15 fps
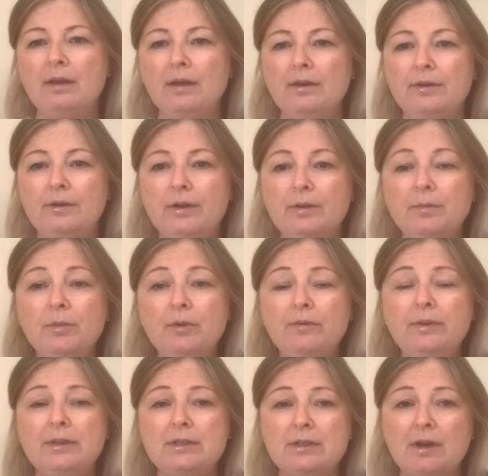And you can move
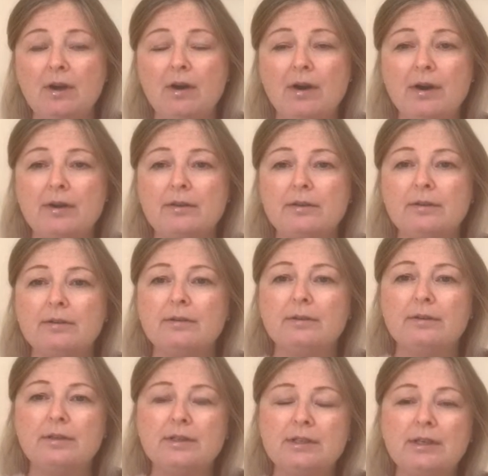this current,
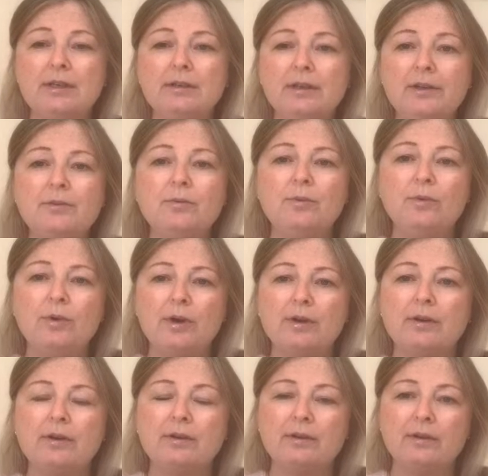this healing water,
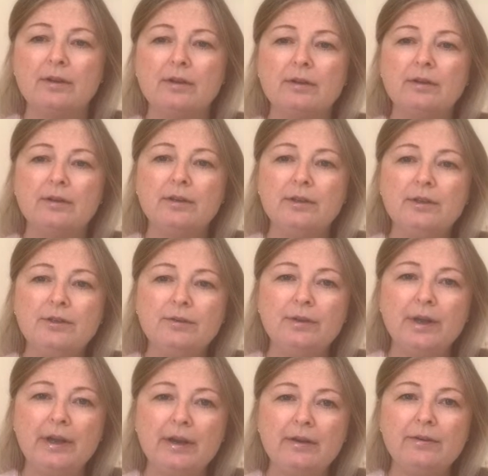into
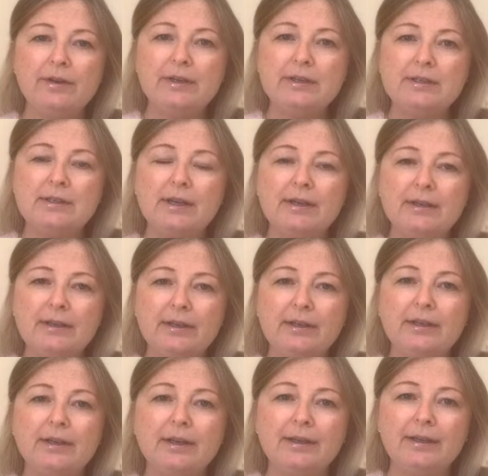the areas that
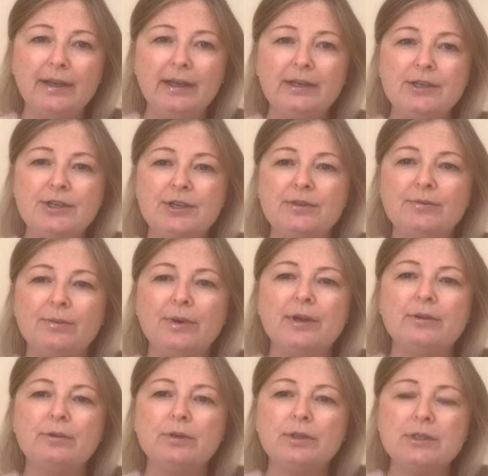need attention, where
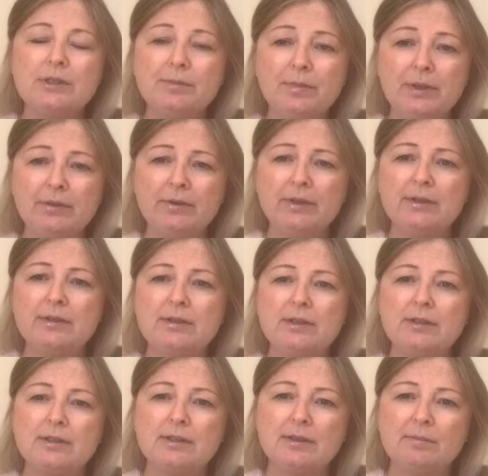you're
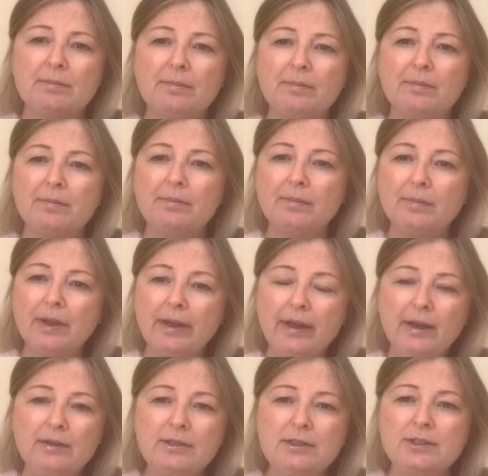experiencing some
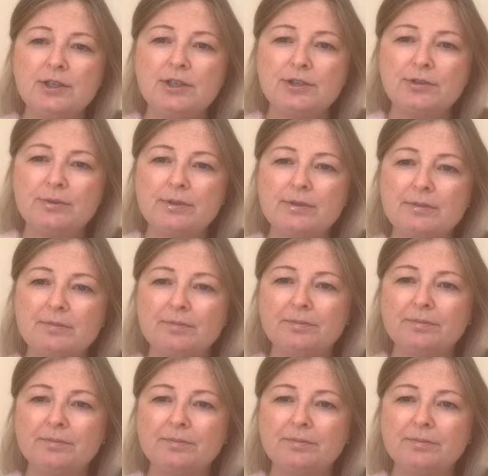health issues.